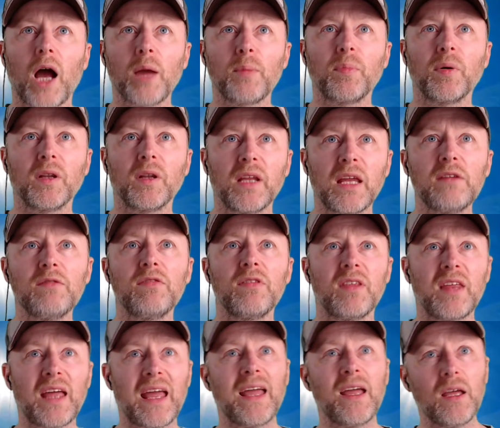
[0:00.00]
I
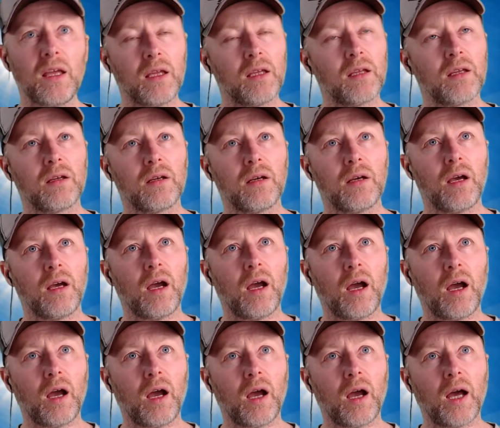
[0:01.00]
believe they,
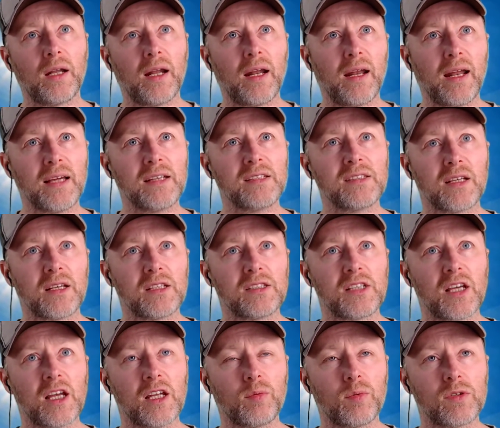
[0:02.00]
and the next thing you
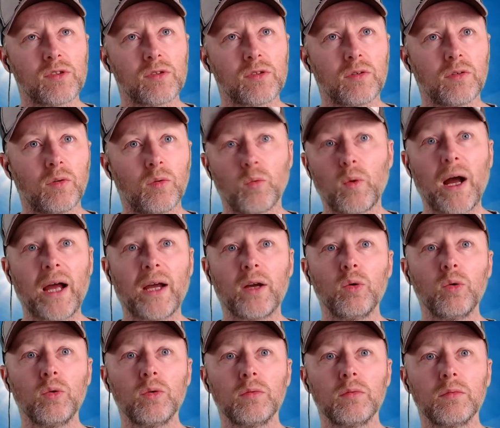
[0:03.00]
said was
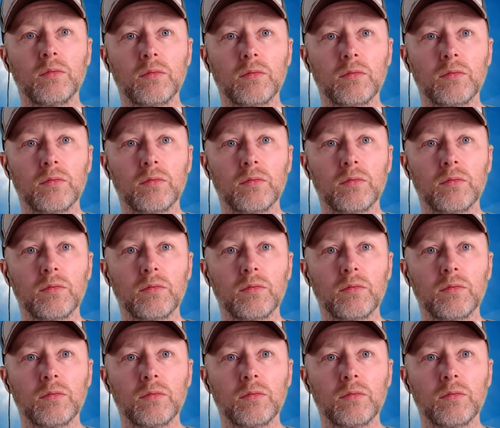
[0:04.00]
Wacko.